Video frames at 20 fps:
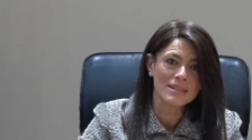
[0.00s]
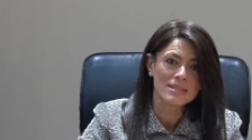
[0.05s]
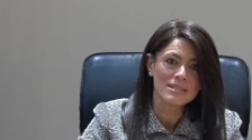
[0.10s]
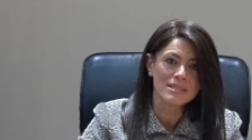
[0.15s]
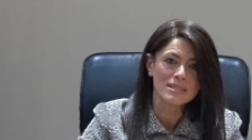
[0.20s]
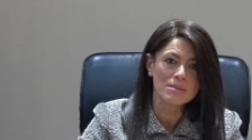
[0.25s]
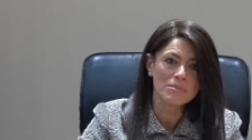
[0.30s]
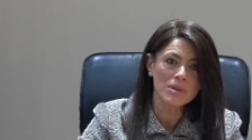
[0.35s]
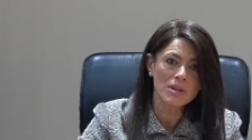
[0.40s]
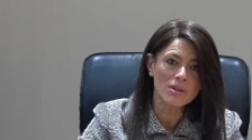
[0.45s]

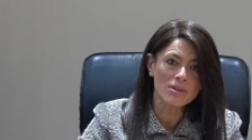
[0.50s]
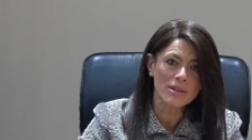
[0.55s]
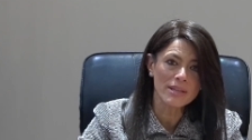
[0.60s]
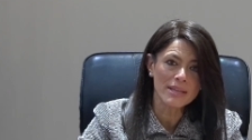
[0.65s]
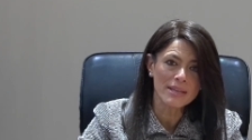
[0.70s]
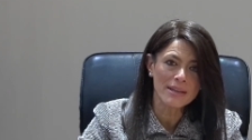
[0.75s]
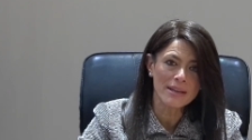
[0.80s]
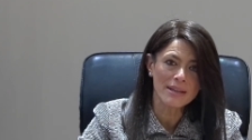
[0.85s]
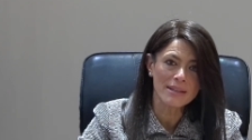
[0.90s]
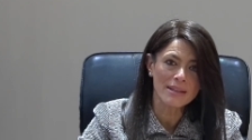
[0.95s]

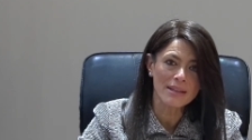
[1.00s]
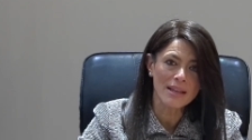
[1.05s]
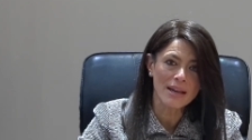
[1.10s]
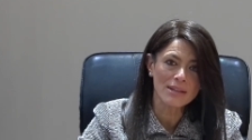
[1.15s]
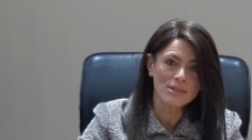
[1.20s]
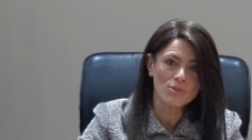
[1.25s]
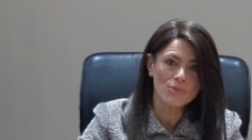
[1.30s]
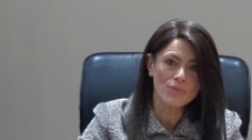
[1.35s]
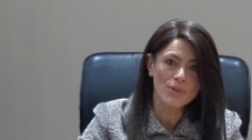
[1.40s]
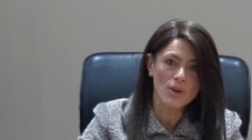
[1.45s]
Similarly, and in
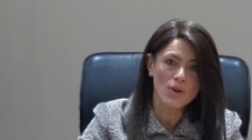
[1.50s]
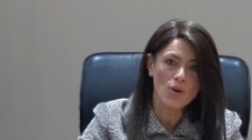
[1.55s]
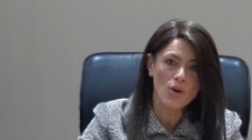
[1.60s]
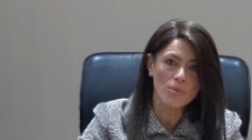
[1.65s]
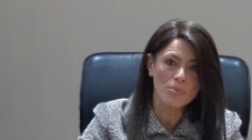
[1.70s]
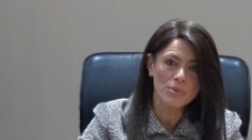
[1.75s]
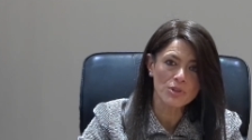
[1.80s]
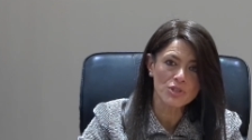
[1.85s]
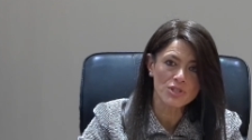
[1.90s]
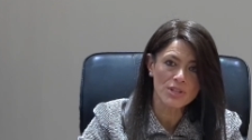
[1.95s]
light of the
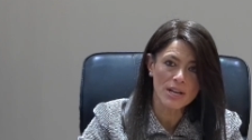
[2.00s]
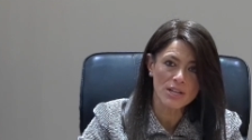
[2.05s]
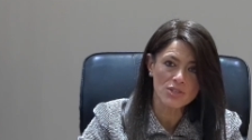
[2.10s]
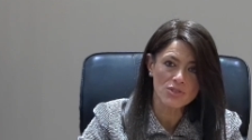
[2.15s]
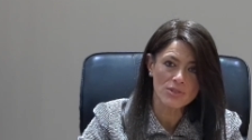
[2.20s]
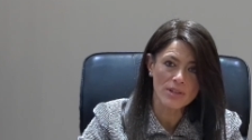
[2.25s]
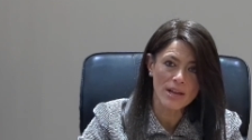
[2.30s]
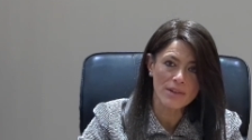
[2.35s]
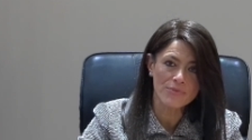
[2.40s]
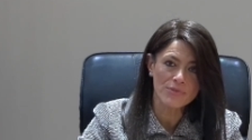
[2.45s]
accomplished
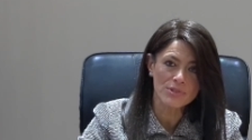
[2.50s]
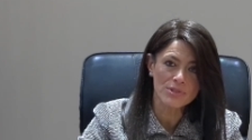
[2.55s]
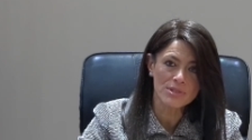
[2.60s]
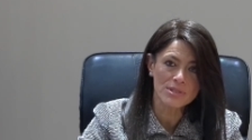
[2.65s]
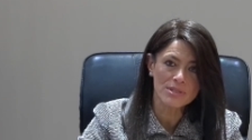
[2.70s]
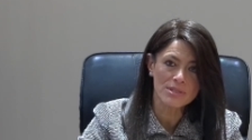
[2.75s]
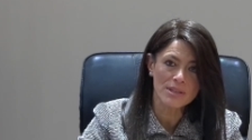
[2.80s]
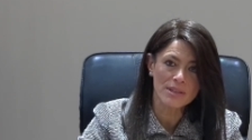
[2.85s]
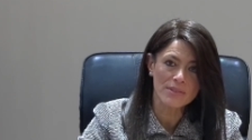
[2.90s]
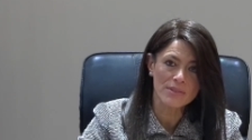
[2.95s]
national
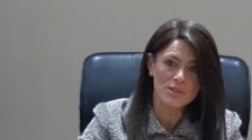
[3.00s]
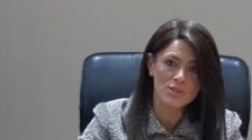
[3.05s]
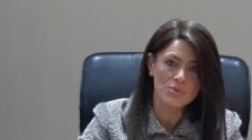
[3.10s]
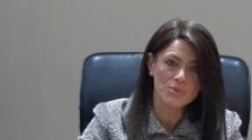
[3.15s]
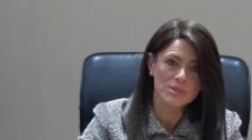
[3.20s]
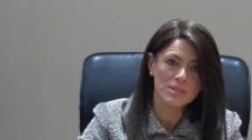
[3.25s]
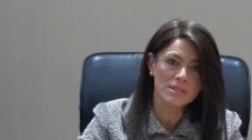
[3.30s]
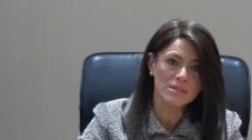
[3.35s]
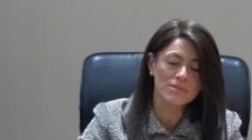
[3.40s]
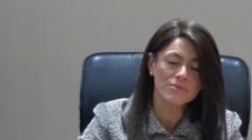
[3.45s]
efforts in this
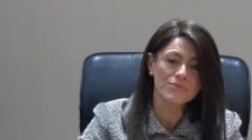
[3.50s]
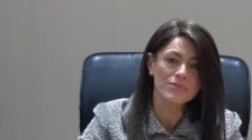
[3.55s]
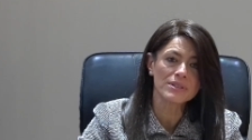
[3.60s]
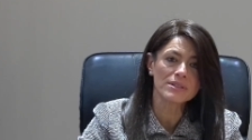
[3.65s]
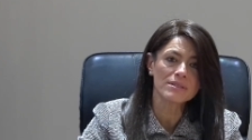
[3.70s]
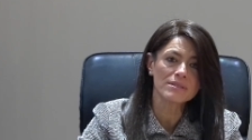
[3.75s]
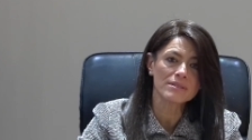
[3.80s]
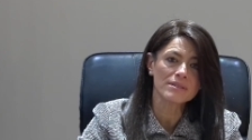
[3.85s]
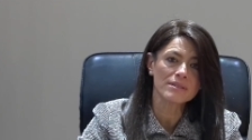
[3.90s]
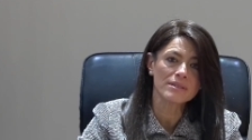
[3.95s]
critical
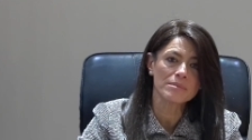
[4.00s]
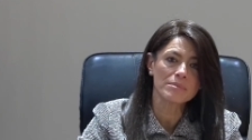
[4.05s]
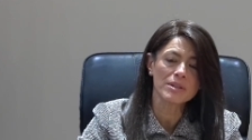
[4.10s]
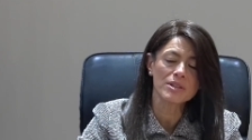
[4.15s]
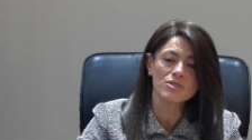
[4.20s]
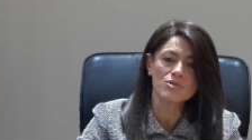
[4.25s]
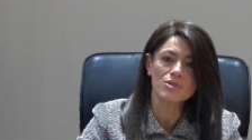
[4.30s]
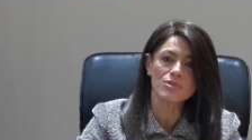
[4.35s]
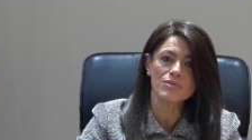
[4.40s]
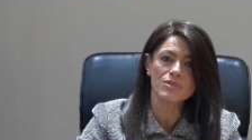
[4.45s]
field, the
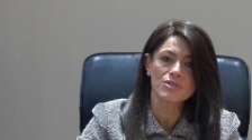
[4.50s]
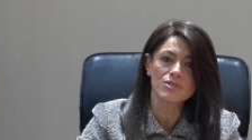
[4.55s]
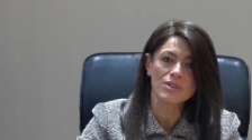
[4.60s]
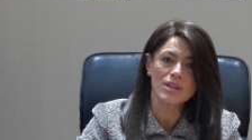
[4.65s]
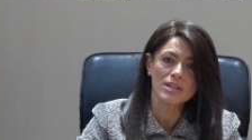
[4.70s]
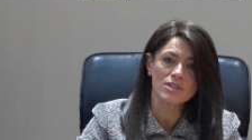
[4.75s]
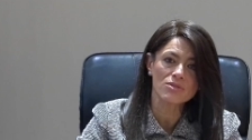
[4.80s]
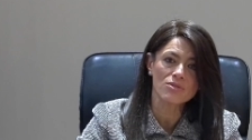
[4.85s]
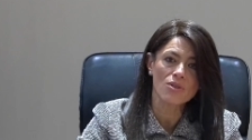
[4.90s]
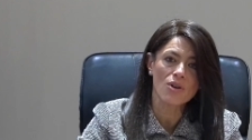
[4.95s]
Ministry of
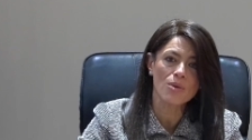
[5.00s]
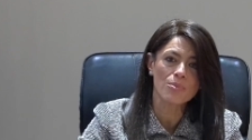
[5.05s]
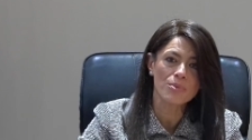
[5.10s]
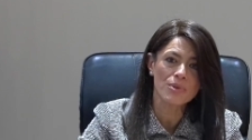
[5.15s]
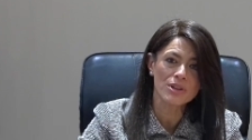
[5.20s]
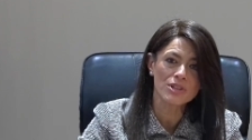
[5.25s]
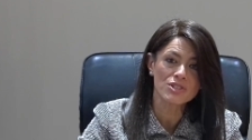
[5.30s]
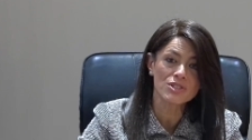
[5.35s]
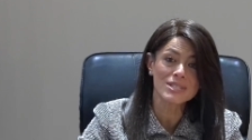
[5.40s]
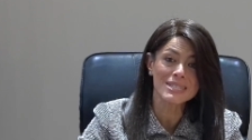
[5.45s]
International
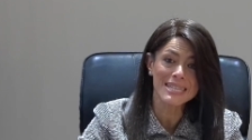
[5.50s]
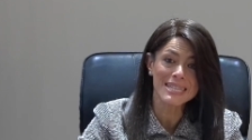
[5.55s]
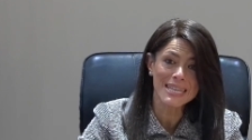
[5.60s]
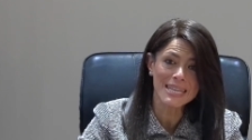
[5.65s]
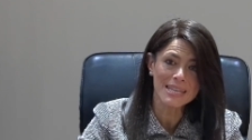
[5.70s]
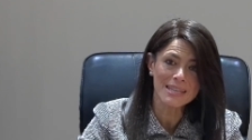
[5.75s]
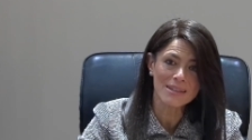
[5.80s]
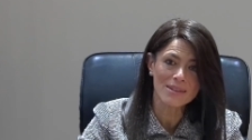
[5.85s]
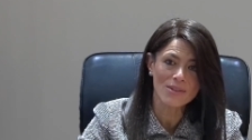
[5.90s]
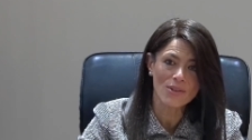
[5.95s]
Cooperation is
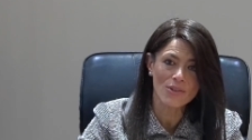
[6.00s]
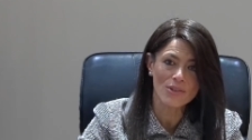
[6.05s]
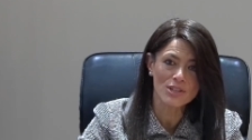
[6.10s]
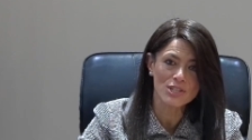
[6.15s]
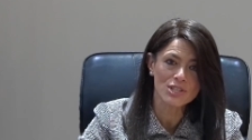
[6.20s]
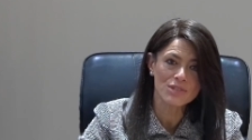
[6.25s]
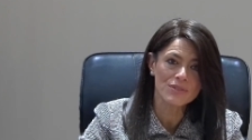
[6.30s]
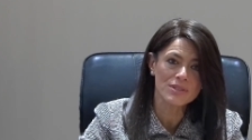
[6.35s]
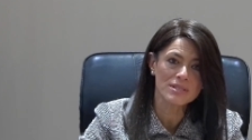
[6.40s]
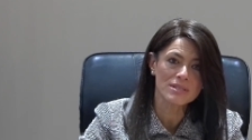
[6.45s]
keen on
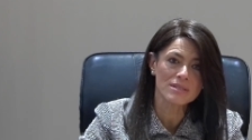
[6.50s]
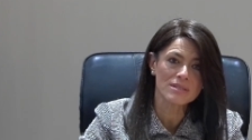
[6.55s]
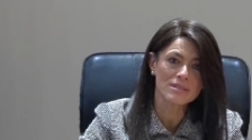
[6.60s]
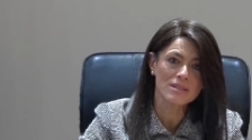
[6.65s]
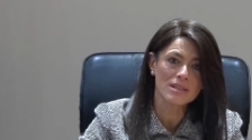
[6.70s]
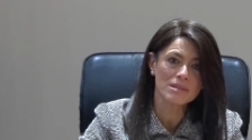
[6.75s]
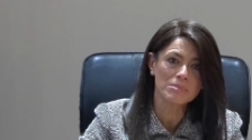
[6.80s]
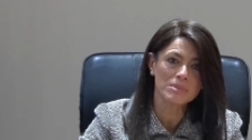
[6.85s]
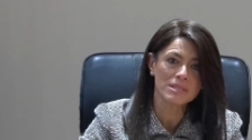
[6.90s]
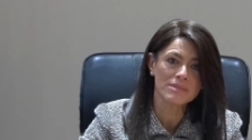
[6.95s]
achieving
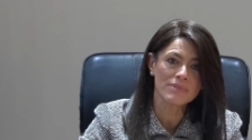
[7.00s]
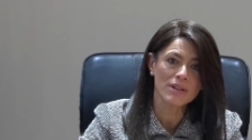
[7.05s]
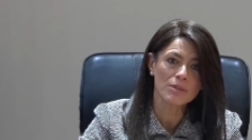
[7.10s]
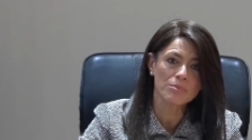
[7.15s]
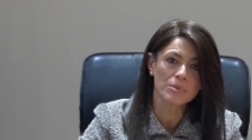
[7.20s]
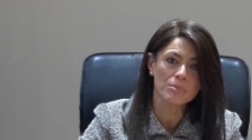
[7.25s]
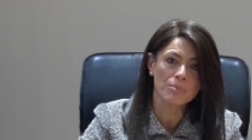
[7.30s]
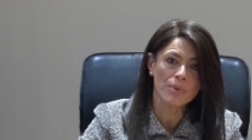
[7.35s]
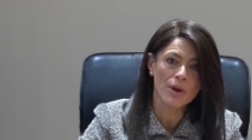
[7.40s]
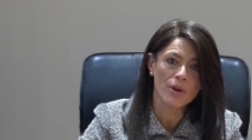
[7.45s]
sustainable
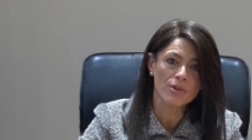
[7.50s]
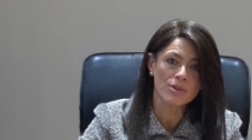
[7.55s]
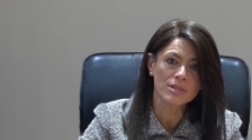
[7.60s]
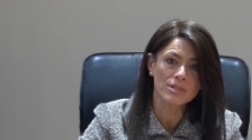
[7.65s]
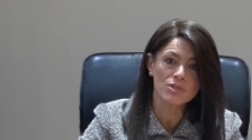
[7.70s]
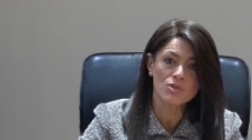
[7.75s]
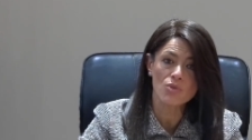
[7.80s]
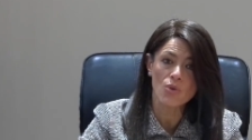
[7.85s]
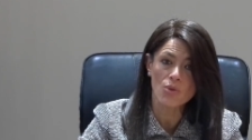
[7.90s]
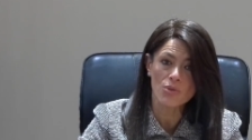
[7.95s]
development
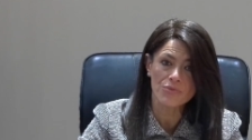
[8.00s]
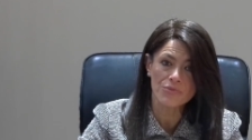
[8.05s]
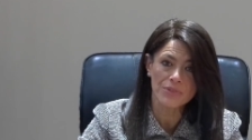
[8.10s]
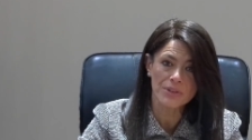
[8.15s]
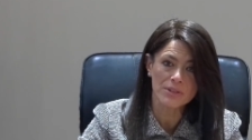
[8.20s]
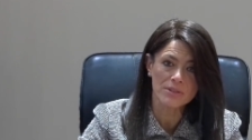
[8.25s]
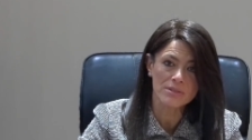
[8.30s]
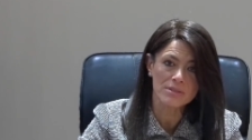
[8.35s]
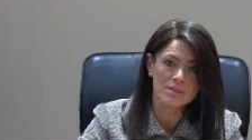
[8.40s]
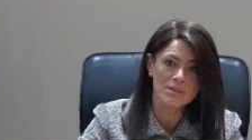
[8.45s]
priorities in all
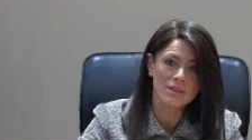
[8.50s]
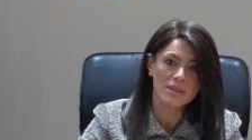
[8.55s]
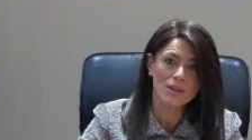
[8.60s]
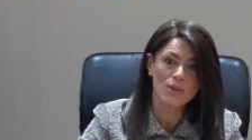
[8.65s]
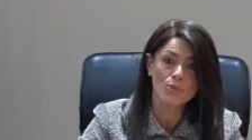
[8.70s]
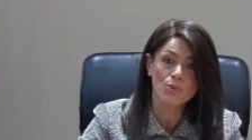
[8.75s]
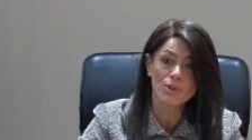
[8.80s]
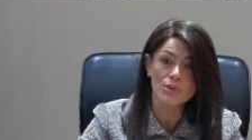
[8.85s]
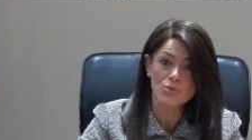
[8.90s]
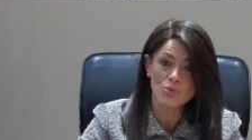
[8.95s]
fields,
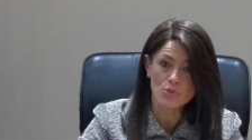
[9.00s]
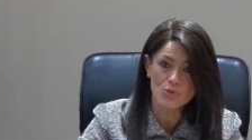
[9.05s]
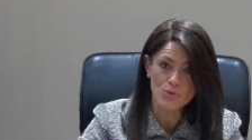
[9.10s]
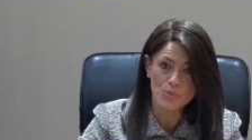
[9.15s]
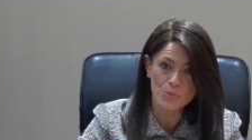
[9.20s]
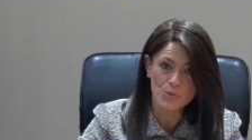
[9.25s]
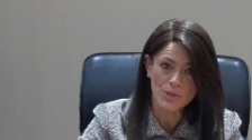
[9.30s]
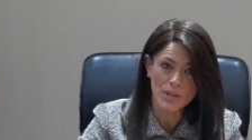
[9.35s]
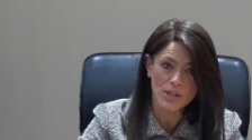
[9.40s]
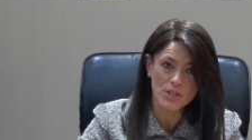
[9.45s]
including social
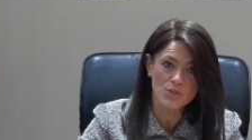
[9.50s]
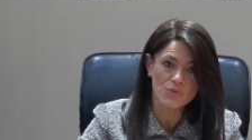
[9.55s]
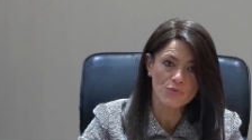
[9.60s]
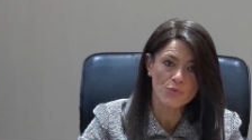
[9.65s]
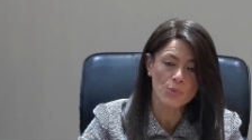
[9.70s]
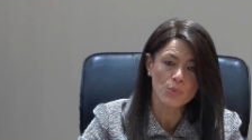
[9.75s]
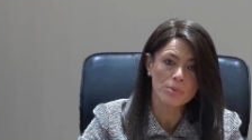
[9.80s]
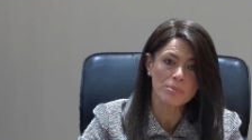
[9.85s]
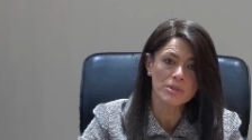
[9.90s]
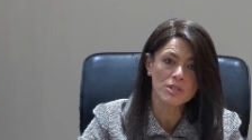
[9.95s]
protection
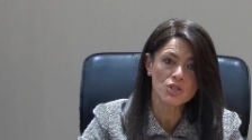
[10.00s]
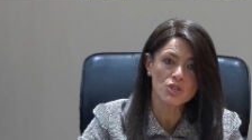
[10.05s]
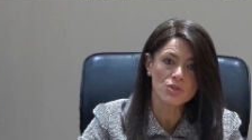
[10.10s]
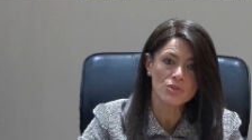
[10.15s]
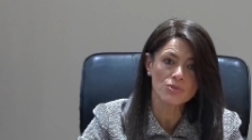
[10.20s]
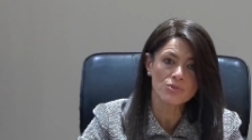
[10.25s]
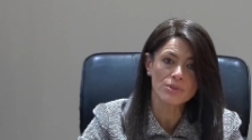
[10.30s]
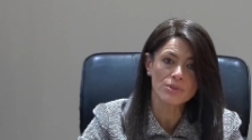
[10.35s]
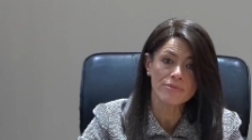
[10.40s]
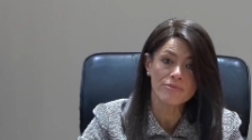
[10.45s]
for women,
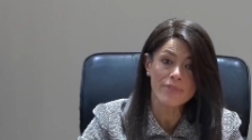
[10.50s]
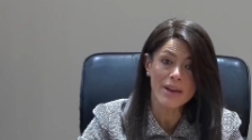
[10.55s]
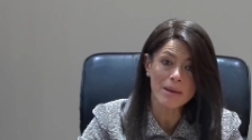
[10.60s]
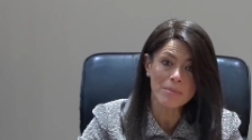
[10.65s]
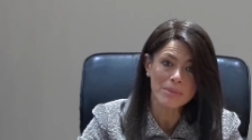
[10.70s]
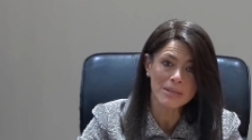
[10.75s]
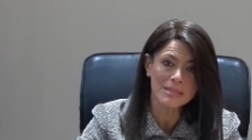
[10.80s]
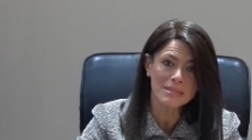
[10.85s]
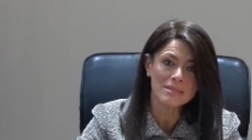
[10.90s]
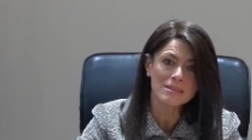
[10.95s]
children, and
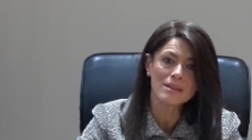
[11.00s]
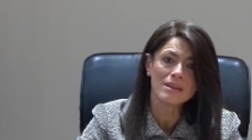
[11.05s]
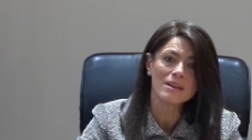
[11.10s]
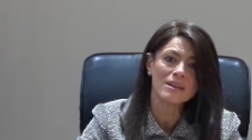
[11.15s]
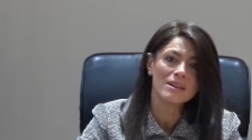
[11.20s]
families,